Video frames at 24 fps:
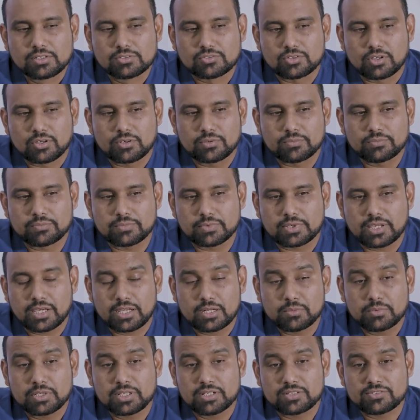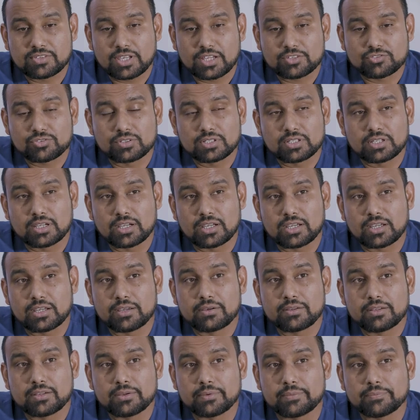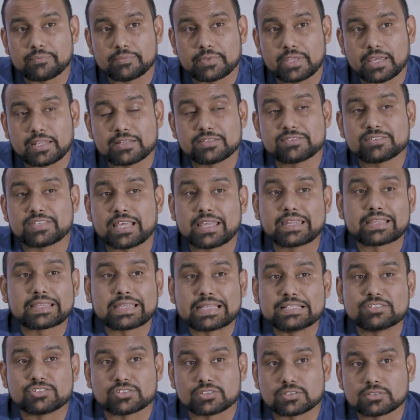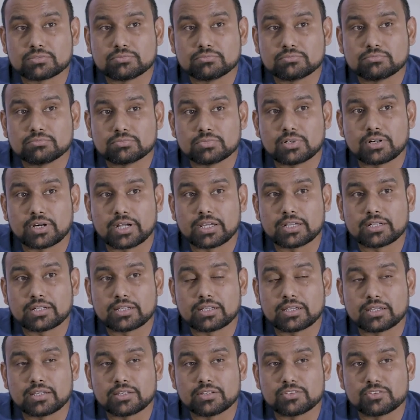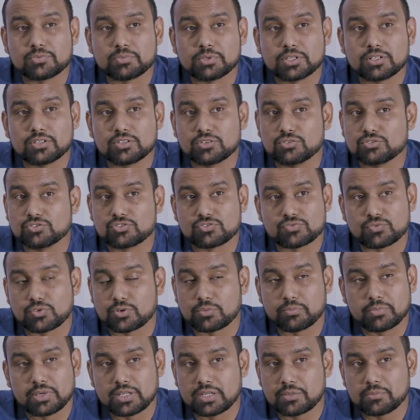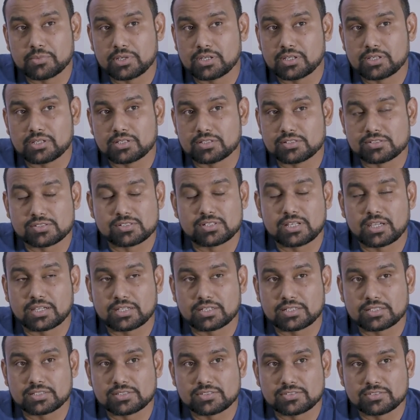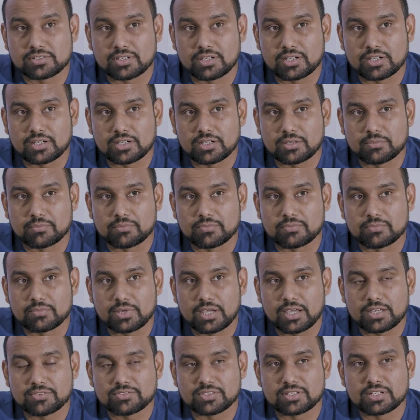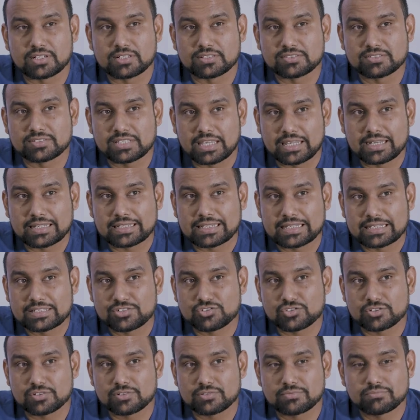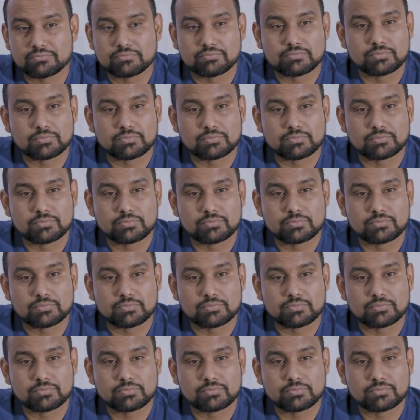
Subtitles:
So ketamine is actually an anesthetic agent. All right, it's been used for many, many years, decades, as an anesthetic agent.